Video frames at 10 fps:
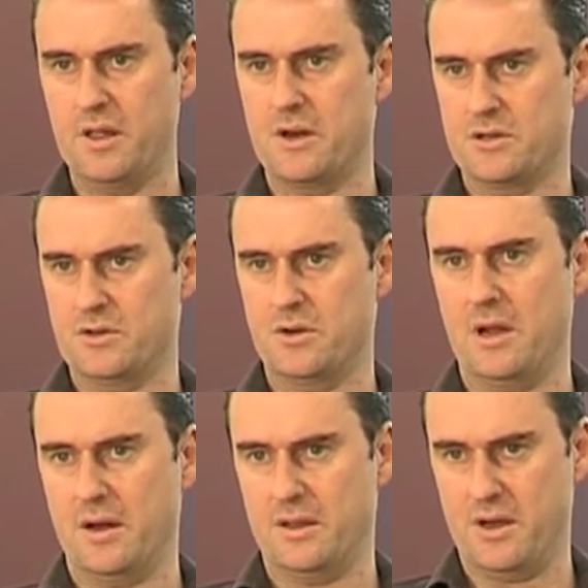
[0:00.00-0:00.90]
that is
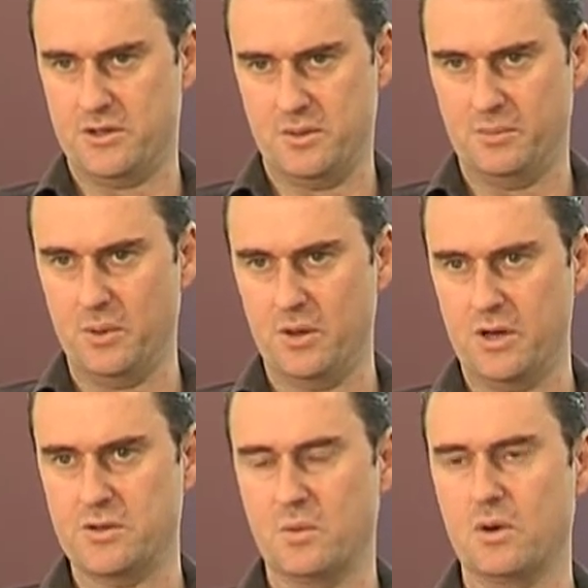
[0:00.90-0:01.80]
38,000
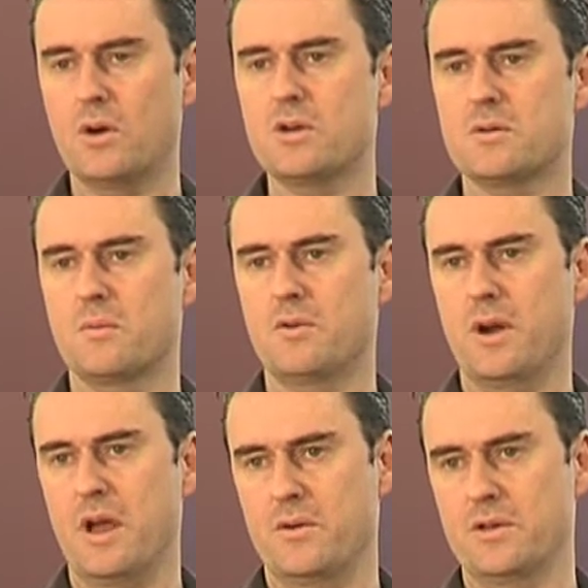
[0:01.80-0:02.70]
employees, it would cost them
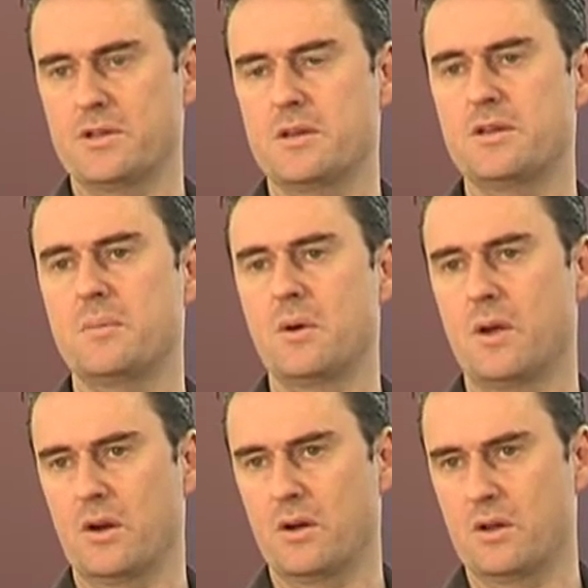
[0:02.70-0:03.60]
$360
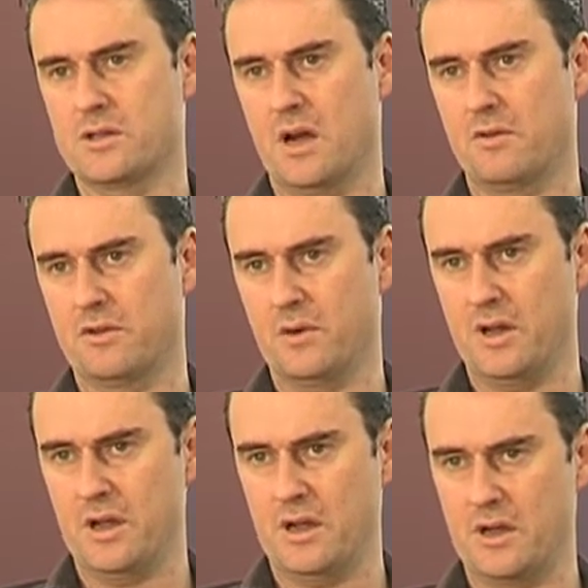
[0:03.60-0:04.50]
million over 3
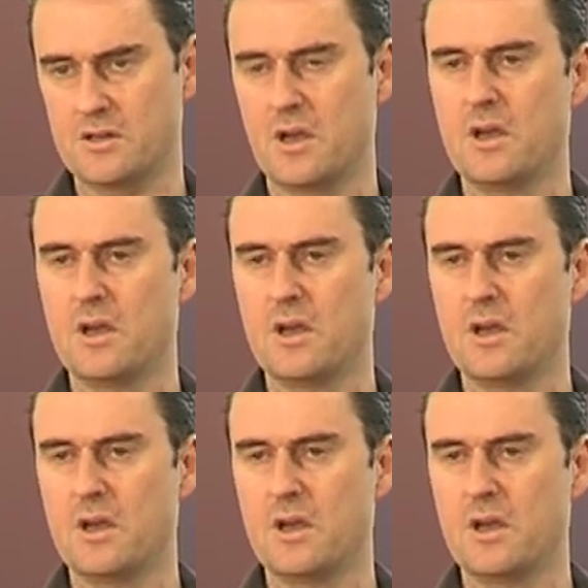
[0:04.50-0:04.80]
years.